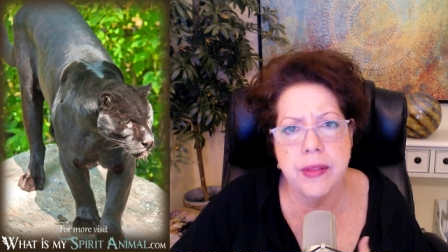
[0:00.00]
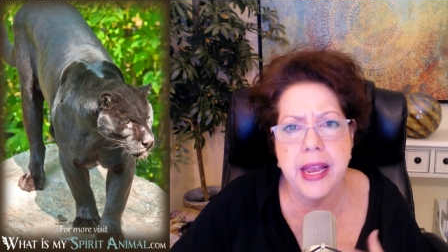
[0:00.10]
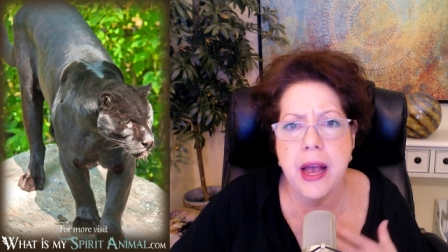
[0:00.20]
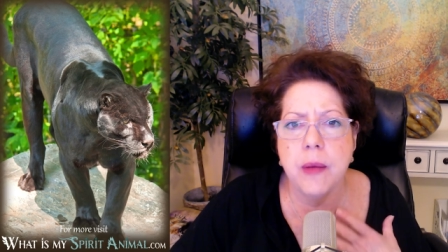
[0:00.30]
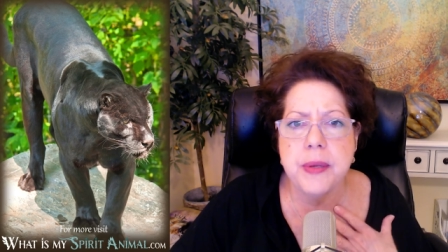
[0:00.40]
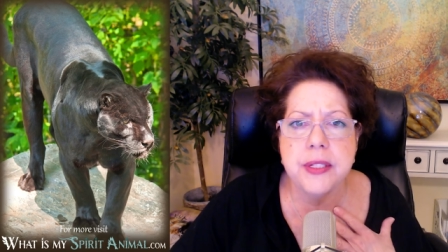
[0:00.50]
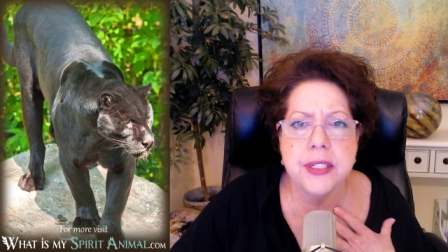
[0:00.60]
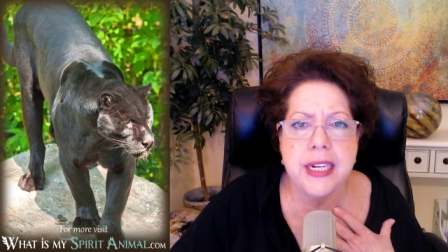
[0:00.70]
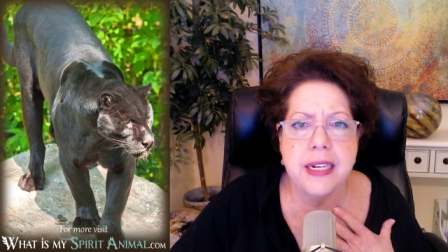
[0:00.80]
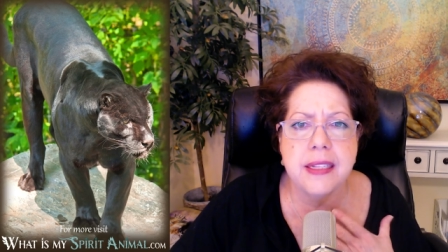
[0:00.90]
They help us
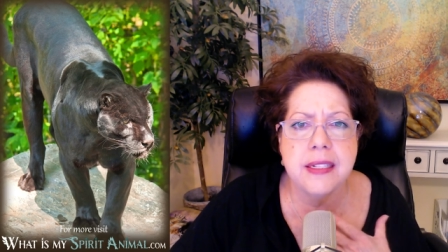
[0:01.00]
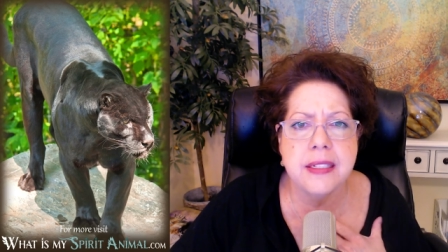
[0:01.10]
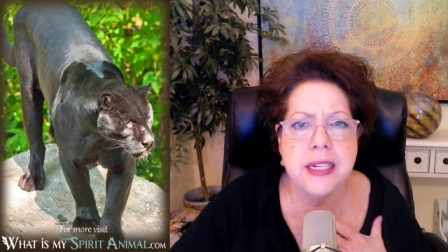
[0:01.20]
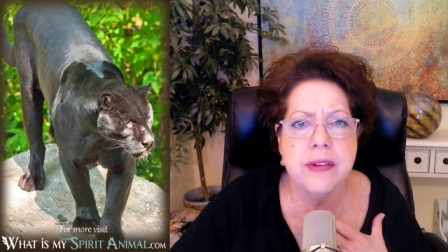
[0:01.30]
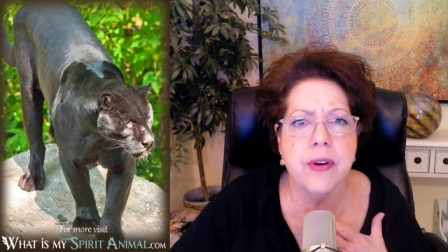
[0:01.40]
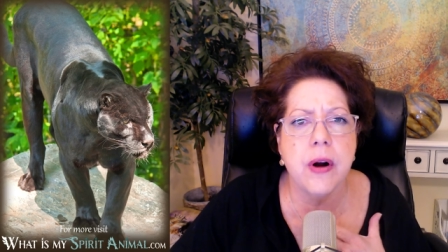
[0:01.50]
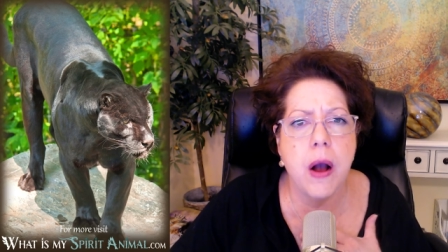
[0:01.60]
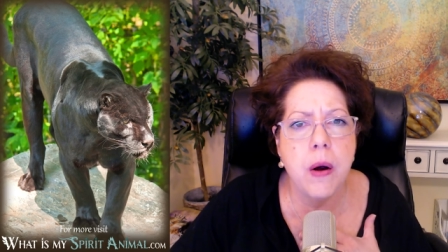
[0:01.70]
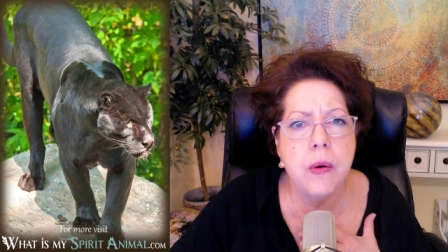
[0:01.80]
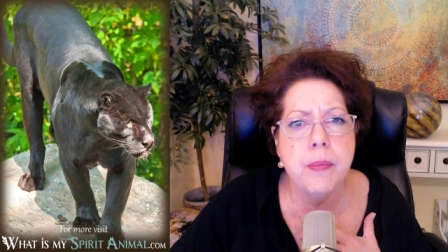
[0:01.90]
stand in the seat of our
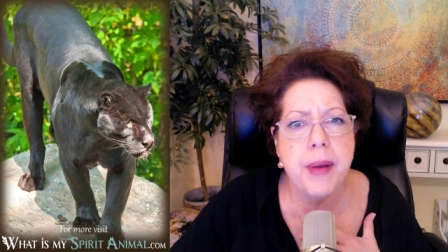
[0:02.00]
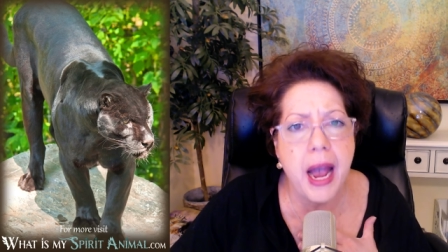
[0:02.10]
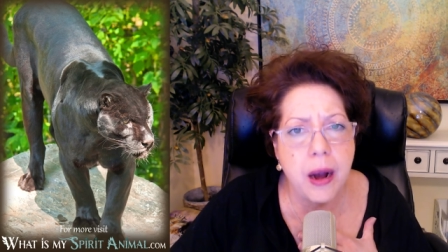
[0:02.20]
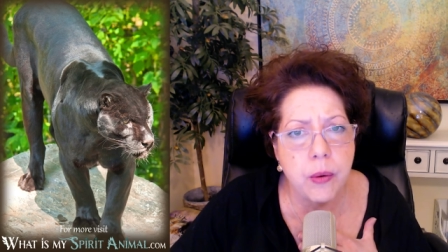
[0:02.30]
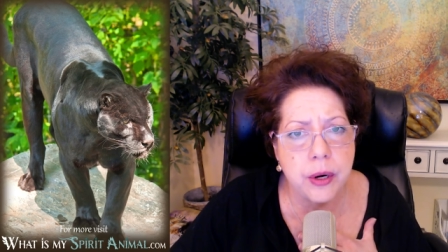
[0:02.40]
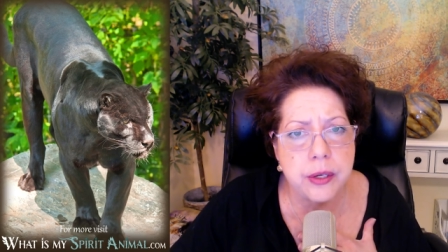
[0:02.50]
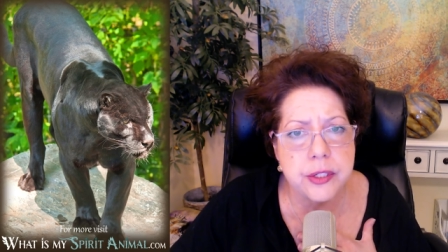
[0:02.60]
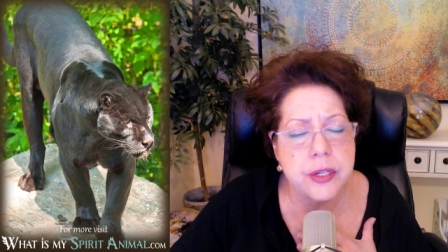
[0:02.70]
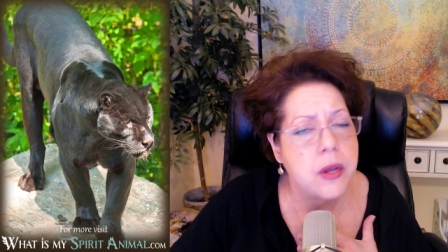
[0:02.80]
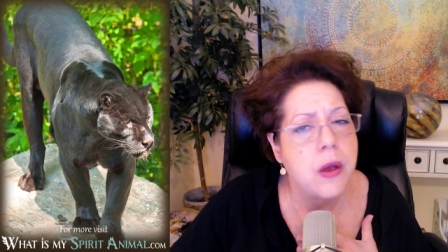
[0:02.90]
own
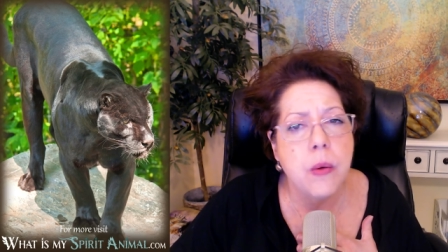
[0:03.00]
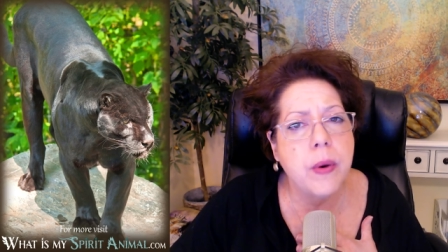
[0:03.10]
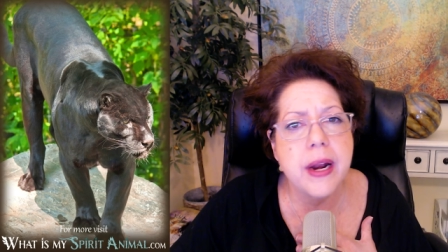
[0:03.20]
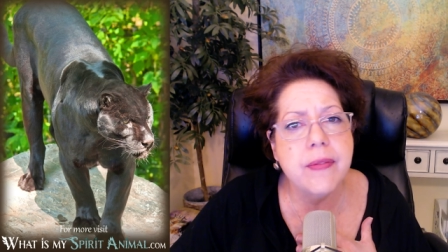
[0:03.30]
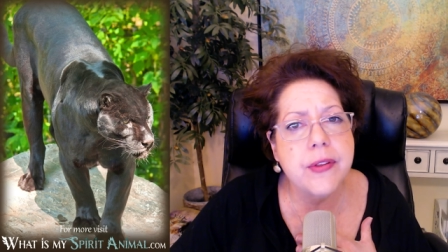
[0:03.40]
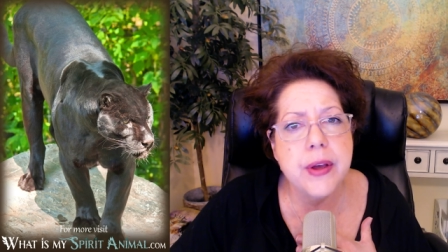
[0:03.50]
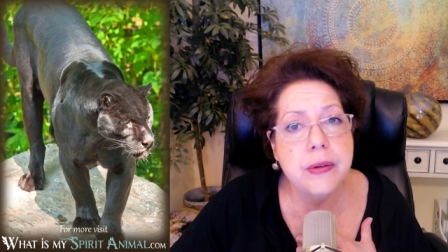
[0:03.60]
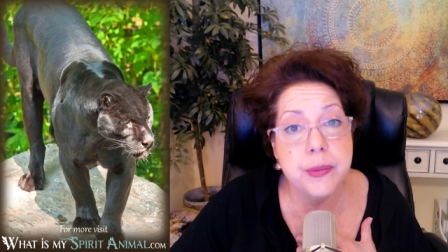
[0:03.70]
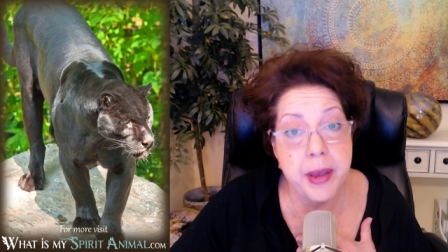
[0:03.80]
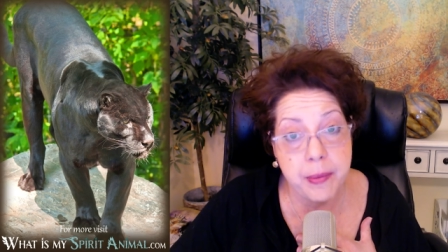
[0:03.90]
powers, whatever
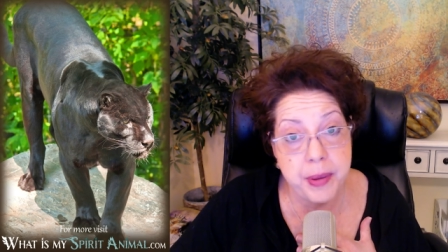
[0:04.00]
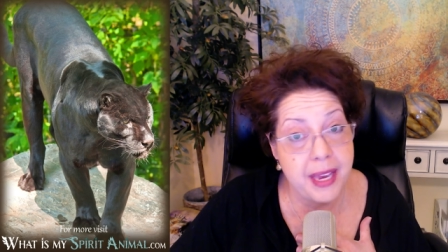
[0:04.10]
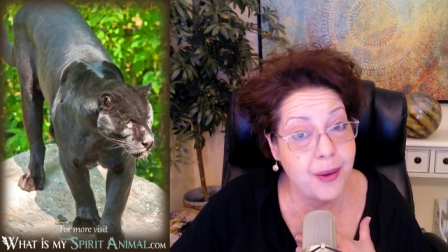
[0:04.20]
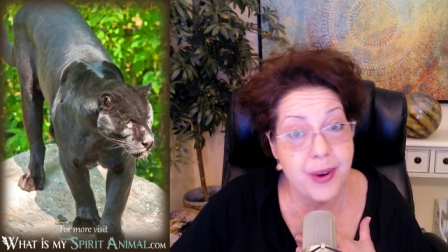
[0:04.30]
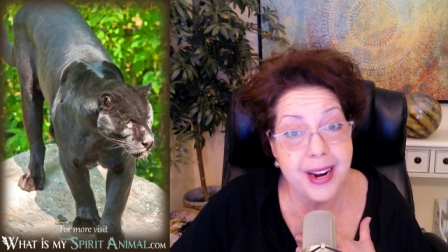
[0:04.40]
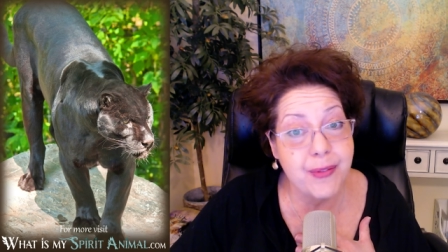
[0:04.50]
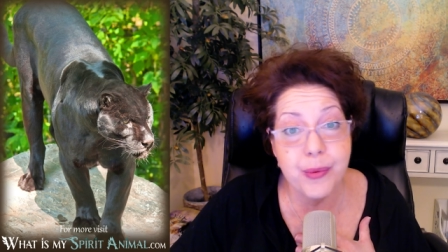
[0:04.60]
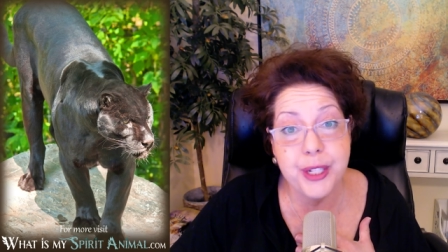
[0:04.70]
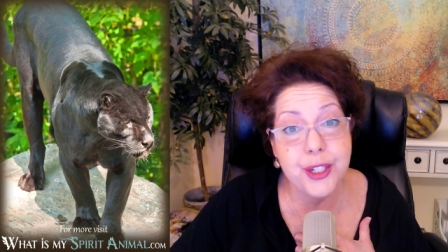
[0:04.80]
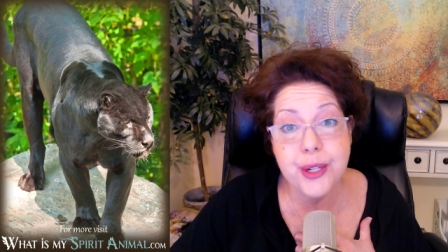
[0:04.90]
those may be, whatever
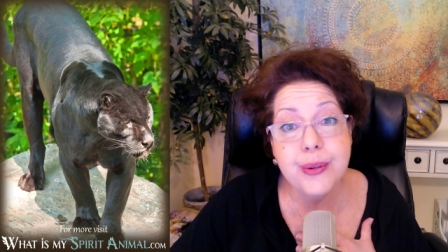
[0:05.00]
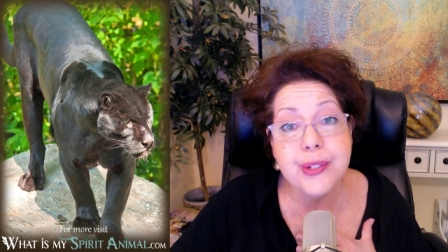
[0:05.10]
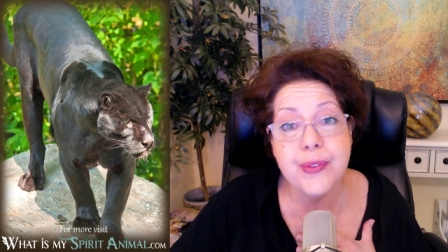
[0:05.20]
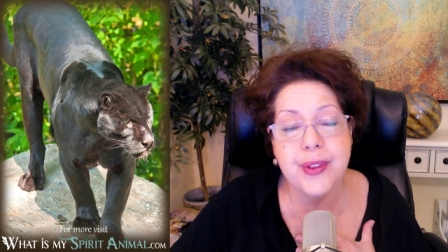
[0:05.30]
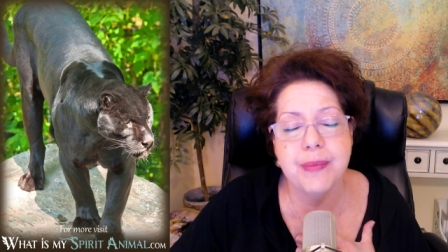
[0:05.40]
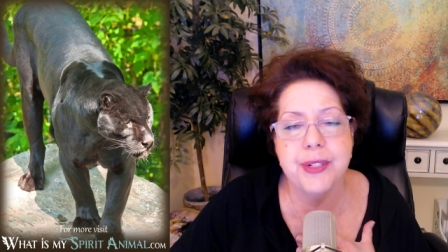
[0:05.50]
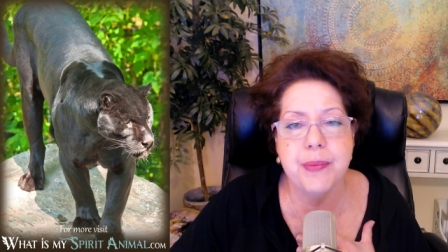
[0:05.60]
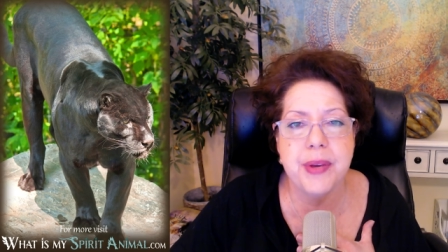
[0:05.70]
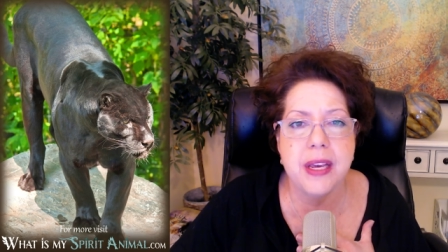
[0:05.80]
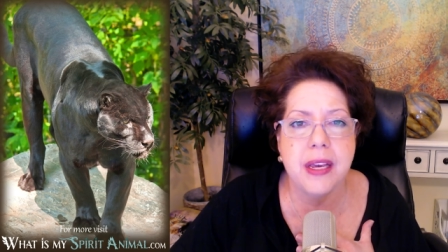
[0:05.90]
we choose for them to
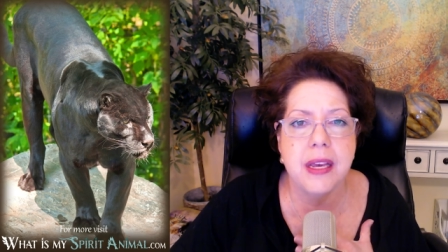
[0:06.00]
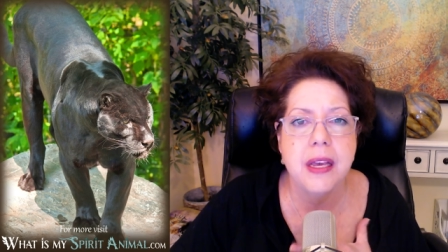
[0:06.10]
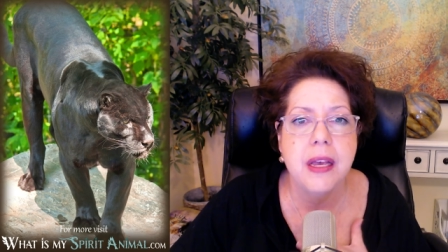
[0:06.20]
be,